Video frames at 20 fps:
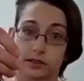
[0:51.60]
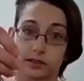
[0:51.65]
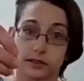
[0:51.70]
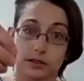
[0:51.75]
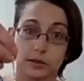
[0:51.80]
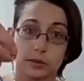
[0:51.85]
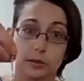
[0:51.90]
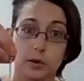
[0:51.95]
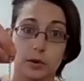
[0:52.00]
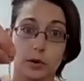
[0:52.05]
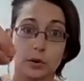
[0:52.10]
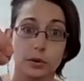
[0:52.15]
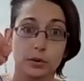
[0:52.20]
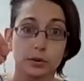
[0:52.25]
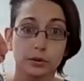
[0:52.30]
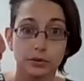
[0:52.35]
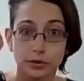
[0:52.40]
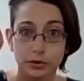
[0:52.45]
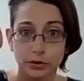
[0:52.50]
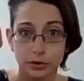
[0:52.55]
some
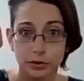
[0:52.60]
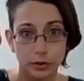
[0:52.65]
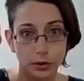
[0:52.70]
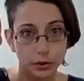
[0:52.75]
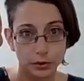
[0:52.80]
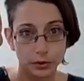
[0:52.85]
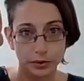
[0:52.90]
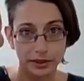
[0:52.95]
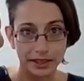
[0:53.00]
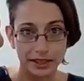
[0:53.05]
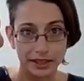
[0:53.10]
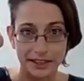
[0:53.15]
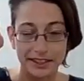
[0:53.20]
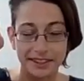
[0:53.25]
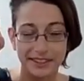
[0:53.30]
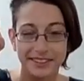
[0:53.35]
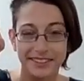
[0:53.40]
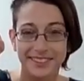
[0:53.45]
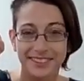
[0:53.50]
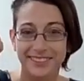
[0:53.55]
old
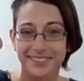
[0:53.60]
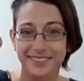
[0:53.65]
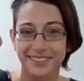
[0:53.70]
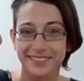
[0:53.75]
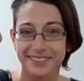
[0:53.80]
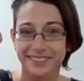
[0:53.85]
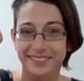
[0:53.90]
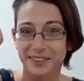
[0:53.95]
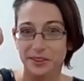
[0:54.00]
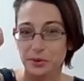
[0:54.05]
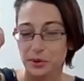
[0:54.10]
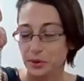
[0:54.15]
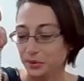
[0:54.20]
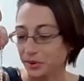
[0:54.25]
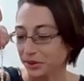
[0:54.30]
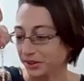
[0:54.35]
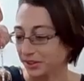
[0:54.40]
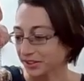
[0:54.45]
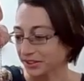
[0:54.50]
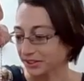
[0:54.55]
jewelry. You'll see
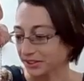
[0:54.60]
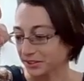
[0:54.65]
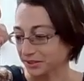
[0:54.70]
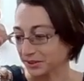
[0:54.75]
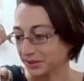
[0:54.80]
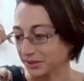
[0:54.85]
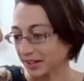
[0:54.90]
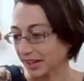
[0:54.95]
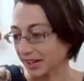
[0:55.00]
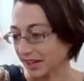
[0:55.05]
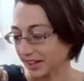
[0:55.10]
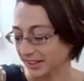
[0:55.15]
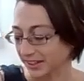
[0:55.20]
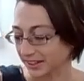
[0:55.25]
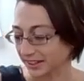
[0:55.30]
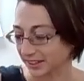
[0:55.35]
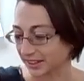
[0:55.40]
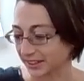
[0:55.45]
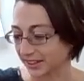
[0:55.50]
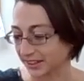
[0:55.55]
what we're going to do with
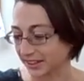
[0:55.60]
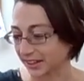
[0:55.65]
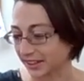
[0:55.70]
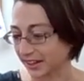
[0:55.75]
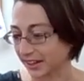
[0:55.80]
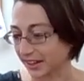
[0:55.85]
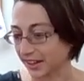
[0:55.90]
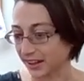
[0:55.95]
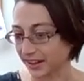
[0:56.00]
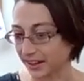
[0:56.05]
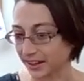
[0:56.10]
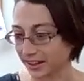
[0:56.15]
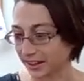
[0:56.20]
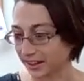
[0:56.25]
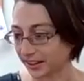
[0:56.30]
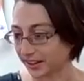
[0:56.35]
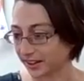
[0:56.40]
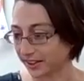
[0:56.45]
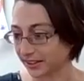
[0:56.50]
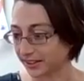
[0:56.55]
that.
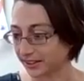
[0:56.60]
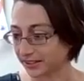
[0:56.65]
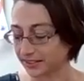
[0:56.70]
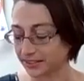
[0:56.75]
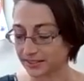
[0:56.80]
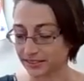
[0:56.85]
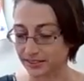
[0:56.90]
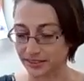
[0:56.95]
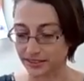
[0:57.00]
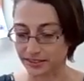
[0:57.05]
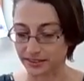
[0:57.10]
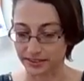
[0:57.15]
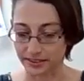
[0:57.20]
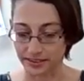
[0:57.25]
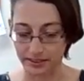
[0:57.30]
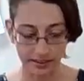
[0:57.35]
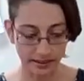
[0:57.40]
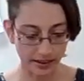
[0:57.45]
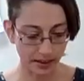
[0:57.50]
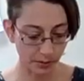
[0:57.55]
And
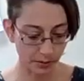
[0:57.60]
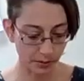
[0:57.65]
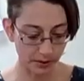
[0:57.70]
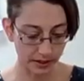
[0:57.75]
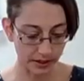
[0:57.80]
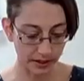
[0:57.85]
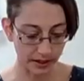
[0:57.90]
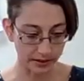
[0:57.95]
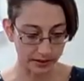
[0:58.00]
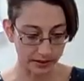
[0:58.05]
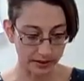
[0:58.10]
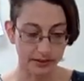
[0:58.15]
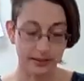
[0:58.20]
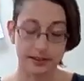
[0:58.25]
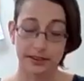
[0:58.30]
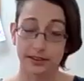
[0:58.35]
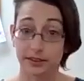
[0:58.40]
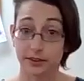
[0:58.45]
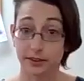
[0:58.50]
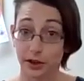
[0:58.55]
I think that was it.
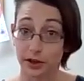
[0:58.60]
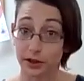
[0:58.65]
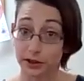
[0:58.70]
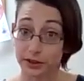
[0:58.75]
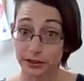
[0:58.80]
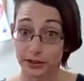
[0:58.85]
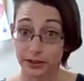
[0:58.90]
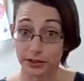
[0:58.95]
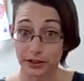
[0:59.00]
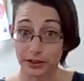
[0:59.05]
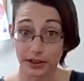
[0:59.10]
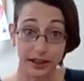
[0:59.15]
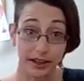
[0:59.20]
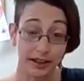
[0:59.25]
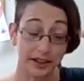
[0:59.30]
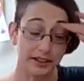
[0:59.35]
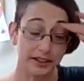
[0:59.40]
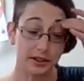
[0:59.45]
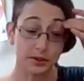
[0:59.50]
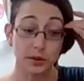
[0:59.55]
It's all in your
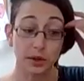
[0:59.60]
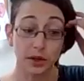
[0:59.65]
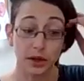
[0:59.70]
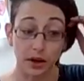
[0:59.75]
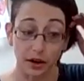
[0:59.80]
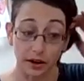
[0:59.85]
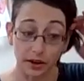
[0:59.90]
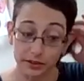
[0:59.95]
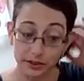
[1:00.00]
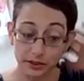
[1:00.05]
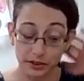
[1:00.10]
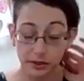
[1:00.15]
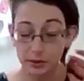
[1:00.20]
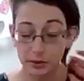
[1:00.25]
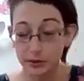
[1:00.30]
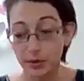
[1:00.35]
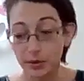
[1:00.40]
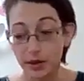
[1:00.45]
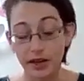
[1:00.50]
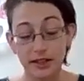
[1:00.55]
kit. You will
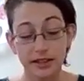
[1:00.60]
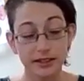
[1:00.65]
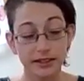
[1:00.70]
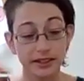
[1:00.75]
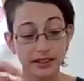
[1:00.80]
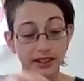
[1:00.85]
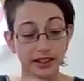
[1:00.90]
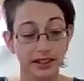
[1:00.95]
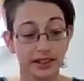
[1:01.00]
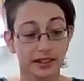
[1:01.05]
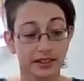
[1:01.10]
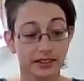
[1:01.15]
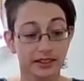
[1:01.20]
also want